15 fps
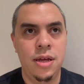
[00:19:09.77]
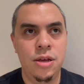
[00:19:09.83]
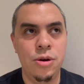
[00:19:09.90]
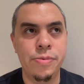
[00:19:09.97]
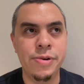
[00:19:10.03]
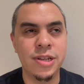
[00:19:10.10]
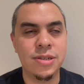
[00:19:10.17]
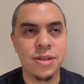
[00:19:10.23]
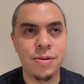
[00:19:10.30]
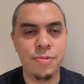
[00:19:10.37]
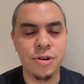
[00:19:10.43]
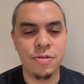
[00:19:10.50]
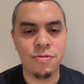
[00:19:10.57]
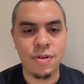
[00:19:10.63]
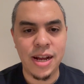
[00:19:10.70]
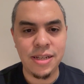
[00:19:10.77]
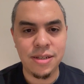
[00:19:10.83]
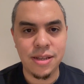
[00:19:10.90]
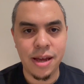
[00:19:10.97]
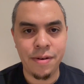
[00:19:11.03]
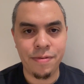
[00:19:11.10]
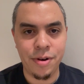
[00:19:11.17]
almost don't want to
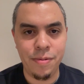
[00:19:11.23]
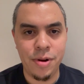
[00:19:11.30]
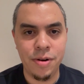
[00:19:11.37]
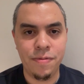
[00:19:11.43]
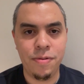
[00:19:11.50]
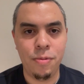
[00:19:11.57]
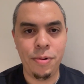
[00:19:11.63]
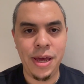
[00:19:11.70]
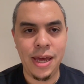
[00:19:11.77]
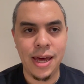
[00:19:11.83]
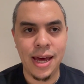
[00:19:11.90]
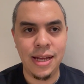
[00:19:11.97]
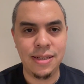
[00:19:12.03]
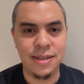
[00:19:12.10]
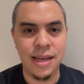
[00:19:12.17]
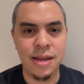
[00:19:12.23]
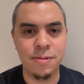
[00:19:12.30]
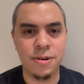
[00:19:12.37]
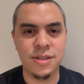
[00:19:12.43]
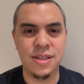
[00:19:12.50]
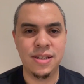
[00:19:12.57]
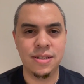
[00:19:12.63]
rest everyone for week 18
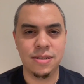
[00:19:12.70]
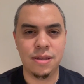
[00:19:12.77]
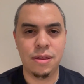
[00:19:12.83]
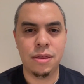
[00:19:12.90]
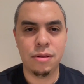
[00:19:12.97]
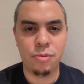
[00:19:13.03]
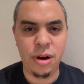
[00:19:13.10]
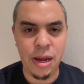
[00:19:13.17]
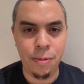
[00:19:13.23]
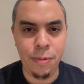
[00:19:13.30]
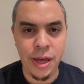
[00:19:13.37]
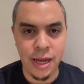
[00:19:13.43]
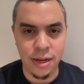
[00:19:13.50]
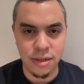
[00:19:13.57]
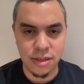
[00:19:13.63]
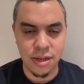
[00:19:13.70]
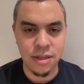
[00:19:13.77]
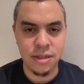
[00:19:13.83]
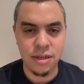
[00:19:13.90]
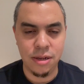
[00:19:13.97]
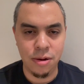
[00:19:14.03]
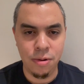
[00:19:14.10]
because then it's 3 weeks
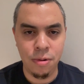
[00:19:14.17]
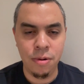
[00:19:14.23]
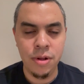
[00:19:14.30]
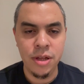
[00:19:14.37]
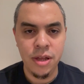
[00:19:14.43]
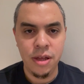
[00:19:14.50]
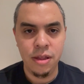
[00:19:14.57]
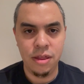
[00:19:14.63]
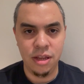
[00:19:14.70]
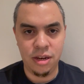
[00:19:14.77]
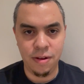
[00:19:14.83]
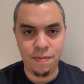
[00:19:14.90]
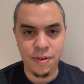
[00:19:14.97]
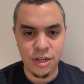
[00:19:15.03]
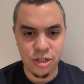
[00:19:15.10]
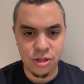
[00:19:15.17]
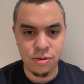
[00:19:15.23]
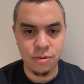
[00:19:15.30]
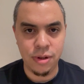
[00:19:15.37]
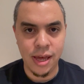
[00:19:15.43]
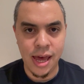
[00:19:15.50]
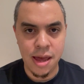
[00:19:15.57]
until the
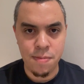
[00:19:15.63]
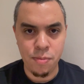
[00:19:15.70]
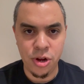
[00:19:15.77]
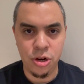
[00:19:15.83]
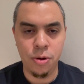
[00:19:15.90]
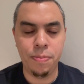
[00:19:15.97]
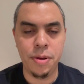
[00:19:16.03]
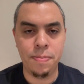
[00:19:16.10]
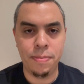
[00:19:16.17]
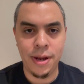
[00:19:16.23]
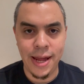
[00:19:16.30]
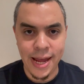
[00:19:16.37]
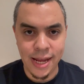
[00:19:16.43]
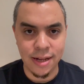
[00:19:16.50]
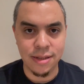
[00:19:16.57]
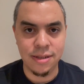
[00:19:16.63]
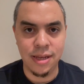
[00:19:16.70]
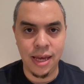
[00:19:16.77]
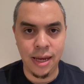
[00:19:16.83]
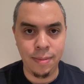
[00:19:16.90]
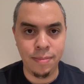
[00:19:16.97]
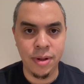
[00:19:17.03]
divisional game when you'll be playing a
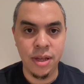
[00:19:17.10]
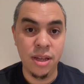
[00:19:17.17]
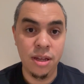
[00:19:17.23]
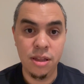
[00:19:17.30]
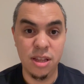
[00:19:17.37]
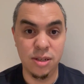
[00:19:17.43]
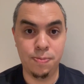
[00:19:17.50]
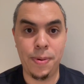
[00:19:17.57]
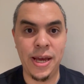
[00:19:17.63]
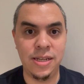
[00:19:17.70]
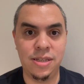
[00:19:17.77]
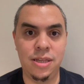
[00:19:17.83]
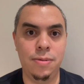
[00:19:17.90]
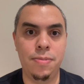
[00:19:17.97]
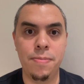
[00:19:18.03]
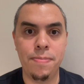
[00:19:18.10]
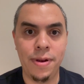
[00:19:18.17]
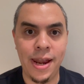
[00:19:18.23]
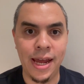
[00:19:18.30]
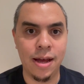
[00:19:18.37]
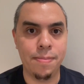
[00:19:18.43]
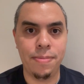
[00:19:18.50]
team that's basically been
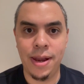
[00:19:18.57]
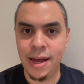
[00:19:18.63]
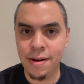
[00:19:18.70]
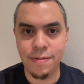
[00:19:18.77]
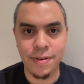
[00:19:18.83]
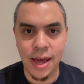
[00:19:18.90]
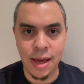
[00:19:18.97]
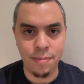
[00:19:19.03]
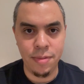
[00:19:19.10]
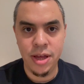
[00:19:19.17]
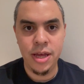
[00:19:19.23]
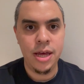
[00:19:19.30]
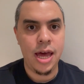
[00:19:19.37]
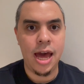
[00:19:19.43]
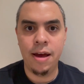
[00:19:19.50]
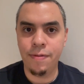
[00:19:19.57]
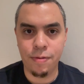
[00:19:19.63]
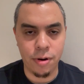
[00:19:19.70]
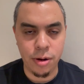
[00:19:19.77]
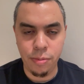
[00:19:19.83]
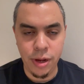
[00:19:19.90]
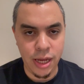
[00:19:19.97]
playing a playoff game
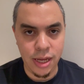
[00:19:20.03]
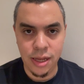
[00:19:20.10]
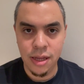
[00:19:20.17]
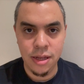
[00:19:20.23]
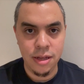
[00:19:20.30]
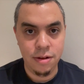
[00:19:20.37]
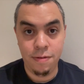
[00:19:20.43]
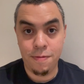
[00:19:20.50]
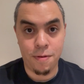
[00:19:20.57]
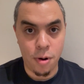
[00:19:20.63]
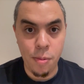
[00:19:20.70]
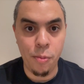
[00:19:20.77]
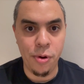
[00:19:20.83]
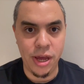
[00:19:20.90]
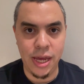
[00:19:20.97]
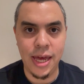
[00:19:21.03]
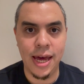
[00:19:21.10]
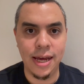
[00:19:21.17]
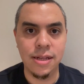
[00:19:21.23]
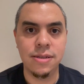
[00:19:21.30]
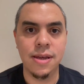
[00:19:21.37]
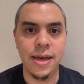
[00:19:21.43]
every week from week
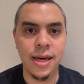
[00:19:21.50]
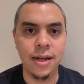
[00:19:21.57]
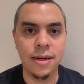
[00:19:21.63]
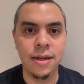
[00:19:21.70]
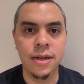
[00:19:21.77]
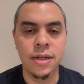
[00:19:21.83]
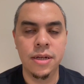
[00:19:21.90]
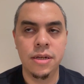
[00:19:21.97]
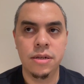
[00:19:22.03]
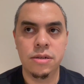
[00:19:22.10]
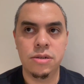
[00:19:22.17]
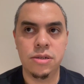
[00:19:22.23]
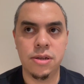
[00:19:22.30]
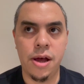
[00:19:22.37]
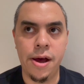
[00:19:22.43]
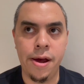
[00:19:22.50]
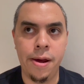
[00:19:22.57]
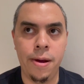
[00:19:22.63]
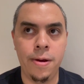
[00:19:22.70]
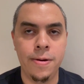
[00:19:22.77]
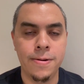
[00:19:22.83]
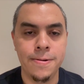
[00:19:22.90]
18. So